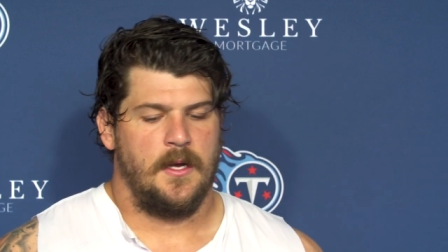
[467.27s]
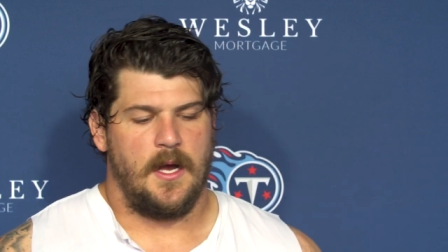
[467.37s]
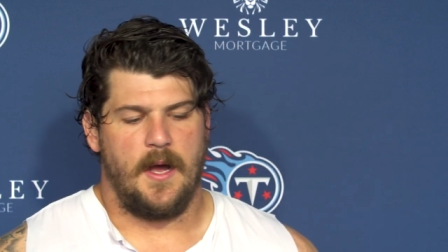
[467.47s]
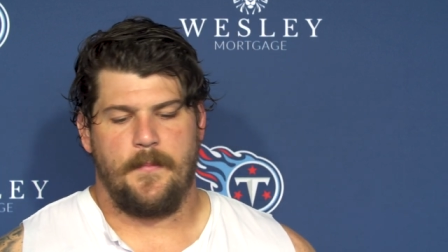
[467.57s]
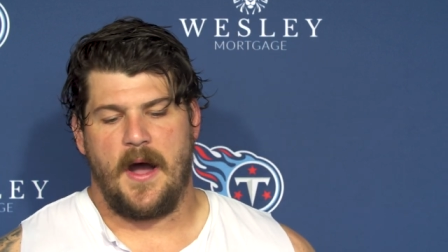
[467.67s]

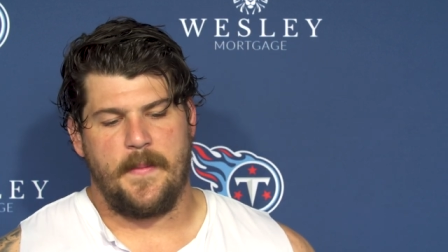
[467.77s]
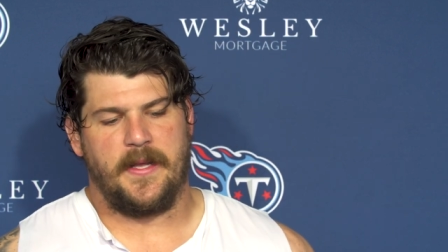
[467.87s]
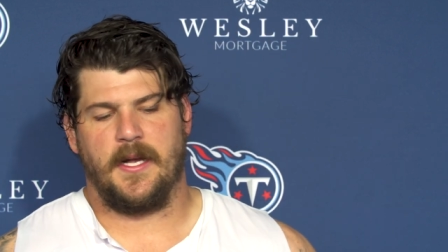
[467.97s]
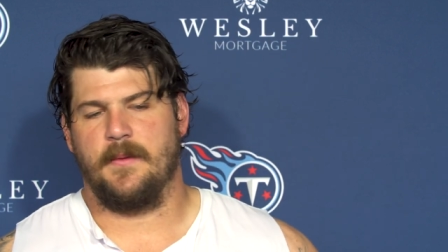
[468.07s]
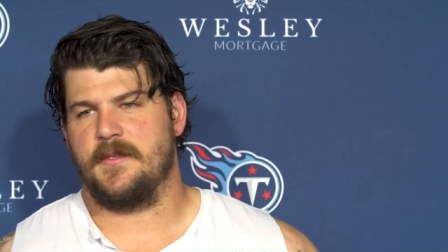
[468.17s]
Bobby
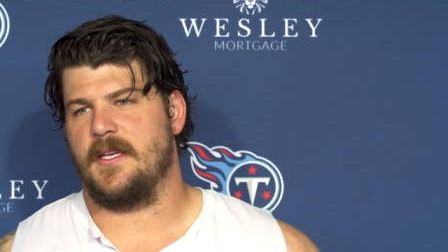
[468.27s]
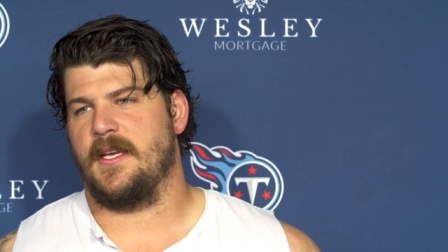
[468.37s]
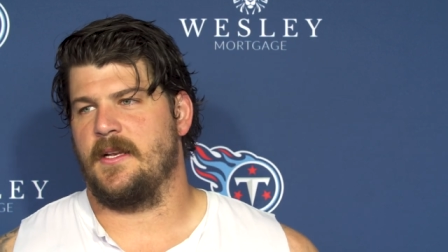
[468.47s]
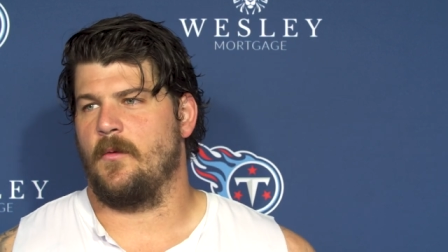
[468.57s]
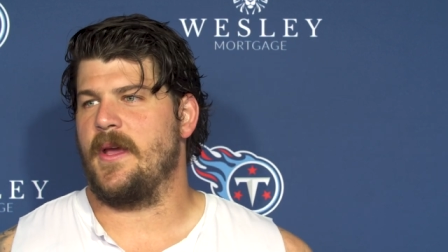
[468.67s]
comes
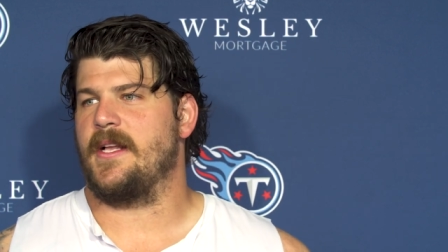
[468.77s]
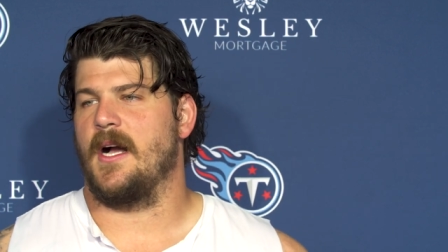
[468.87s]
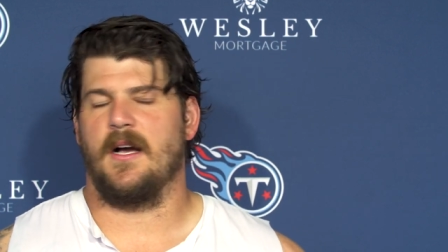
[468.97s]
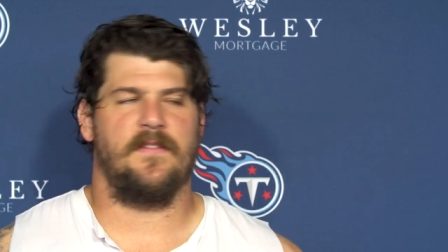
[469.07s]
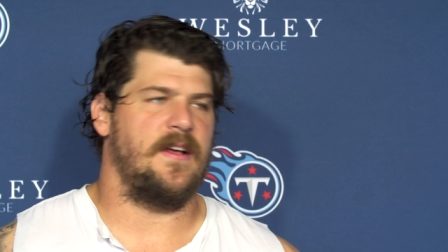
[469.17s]
in a week
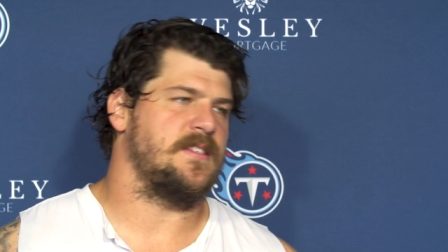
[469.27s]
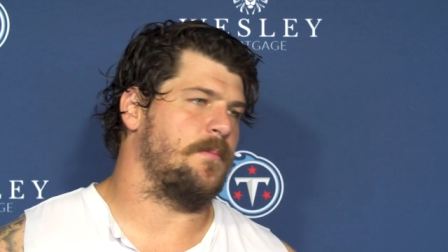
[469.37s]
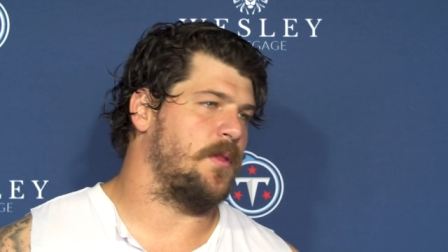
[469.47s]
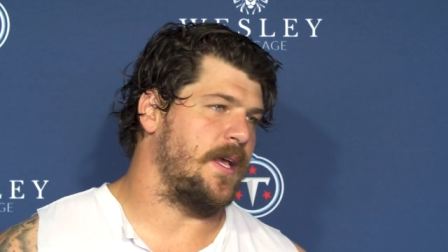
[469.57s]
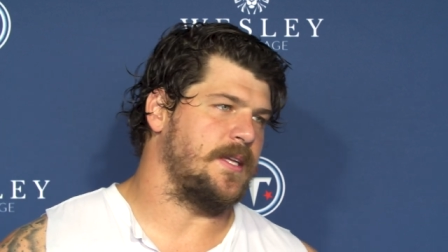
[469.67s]
of, ends
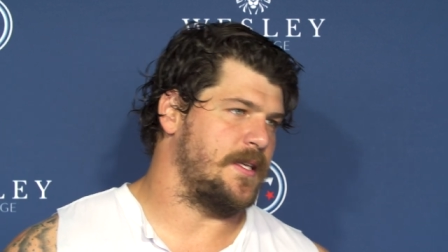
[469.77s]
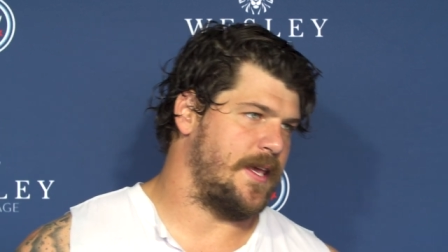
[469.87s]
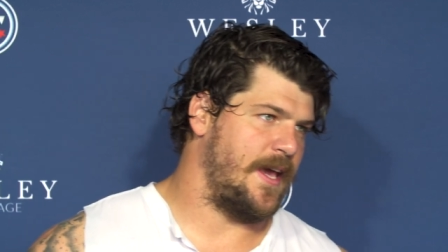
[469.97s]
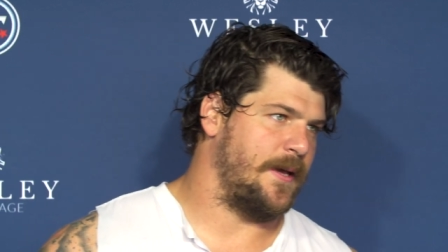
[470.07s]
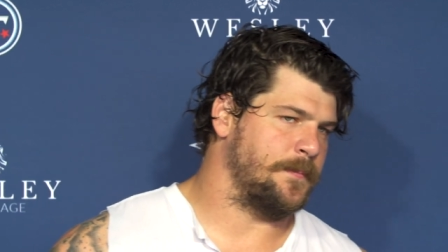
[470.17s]
up playing in the
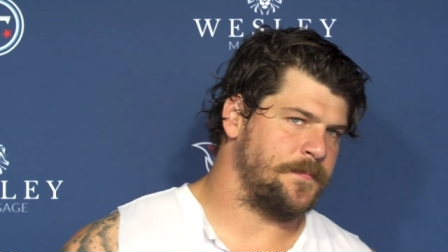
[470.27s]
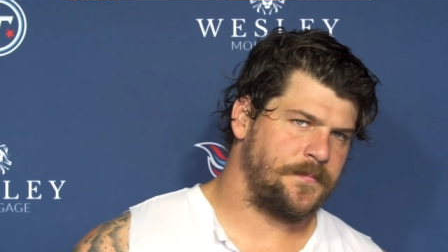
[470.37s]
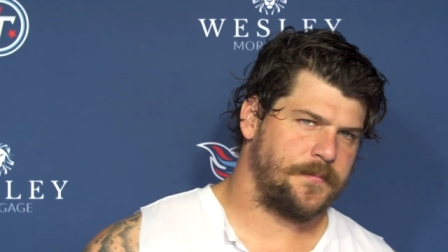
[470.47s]
game.